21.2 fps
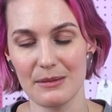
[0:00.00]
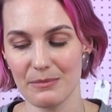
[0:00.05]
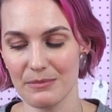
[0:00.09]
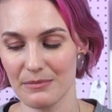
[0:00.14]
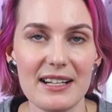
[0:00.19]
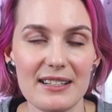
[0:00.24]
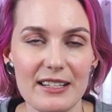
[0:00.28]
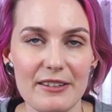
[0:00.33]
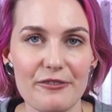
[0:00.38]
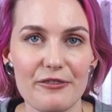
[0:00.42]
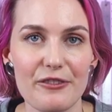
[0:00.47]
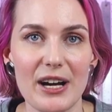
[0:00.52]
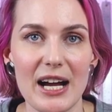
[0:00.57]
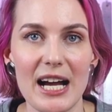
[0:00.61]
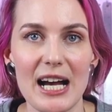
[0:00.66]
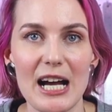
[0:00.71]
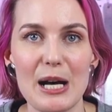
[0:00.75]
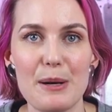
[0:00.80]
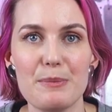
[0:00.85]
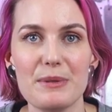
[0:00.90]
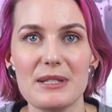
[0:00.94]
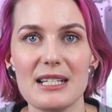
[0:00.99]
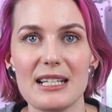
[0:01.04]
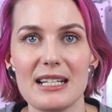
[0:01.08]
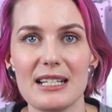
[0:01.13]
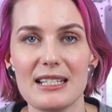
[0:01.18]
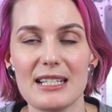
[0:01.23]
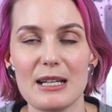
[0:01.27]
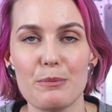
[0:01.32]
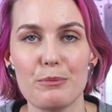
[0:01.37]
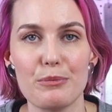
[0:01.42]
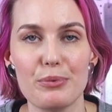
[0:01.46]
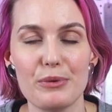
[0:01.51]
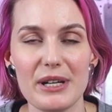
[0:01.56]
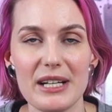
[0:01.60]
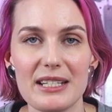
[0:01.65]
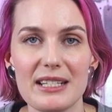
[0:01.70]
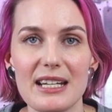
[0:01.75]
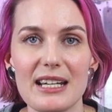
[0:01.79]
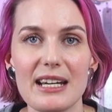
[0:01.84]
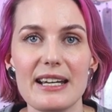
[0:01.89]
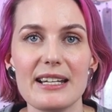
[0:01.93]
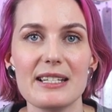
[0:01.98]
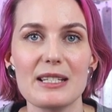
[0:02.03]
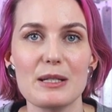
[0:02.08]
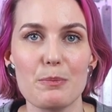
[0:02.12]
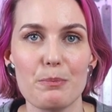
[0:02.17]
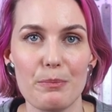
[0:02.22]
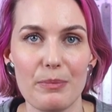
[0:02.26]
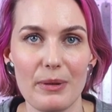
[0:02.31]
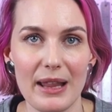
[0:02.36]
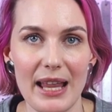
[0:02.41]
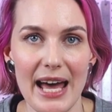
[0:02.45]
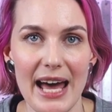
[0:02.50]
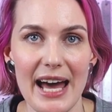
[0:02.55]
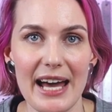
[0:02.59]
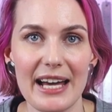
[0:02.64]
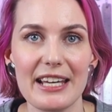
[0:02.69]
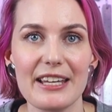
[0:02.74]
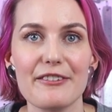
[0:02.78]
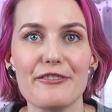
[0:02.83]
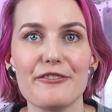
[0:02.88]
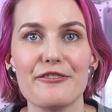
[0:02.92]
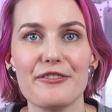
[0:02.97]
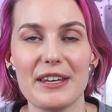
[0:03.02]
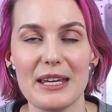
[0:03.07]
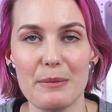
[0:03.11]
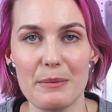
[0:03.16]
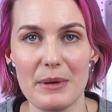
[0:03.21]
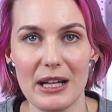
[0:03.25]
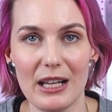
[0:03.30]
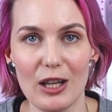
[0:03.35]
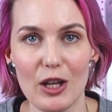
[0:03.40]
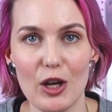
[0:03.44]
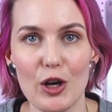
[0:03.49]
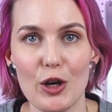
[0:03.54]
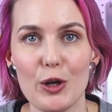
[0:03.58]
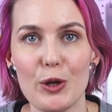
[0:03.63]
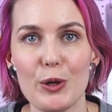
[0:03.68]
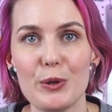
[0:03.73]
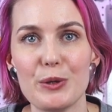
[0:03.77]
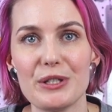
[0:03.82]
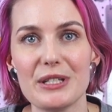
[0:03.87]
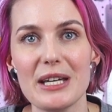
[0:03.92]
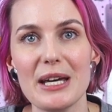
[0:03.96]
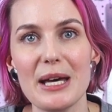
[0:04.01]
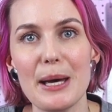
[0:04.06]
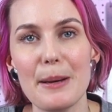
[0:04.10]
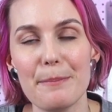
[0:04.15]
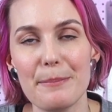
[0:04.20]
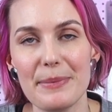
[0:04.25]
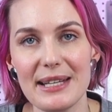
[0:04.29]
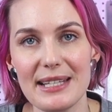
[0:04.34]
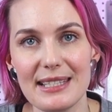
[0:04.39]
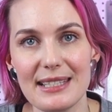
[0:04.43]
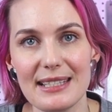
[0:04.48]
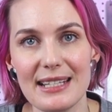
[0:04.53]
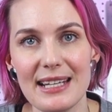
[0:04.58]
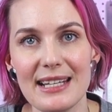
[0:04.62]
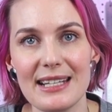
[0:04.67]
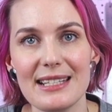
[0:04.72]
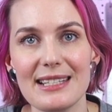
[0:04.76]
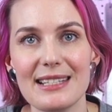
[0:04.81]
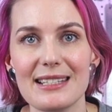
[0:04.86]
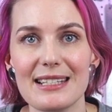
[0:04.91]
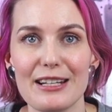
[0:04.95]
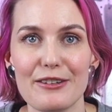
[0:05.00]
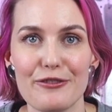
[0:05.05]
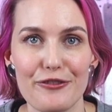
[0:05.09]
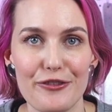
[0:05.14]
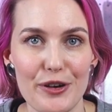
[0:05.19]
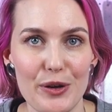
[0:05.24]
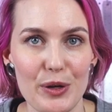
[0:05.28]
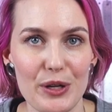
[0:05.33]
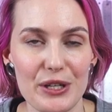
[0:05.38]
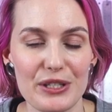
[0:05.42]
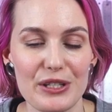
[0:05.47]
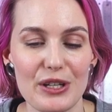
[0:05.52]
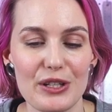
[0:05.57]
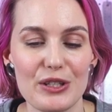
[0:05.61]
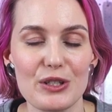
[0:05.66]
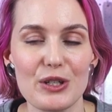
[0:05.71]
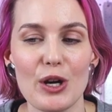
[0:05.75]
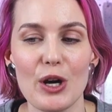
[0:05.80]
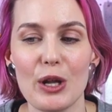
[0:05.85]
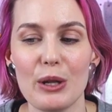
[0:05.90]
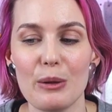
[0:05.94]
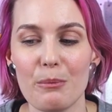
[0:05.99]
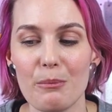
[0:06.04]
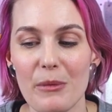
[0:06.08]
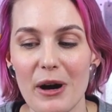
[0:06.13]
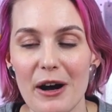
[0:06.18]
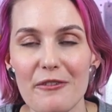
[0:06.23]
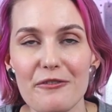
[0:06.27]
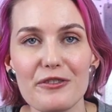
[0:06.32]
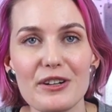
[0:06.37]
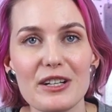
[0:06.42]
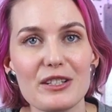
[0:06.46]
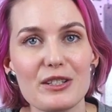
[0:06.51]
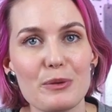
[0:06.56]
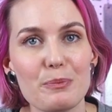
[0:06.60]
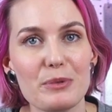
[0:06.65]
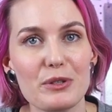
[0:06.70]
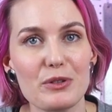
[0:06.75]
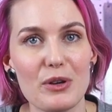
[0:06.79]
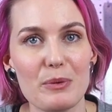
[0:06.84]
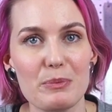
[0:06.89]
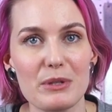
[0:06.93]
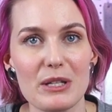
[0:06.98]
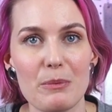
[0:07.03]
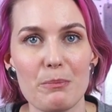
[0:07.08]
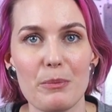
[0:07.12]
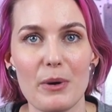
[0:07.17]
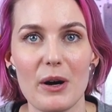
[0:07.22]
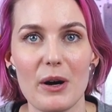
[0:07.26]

Wax+Wraps is a British black female-owned business that focuses on monthly subscription